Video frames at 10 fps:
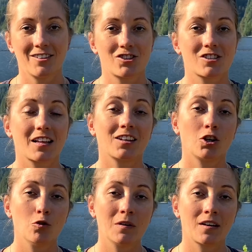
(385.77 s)
Just like
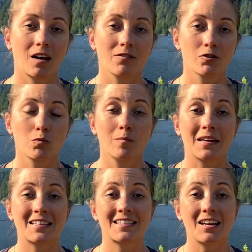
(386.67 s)
human divers will
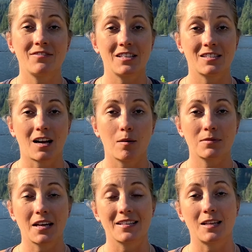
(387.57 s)
make safety
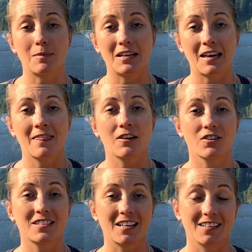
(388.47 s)
stops as they begin their
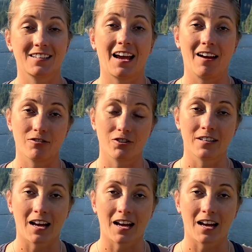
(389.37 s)
ascent after a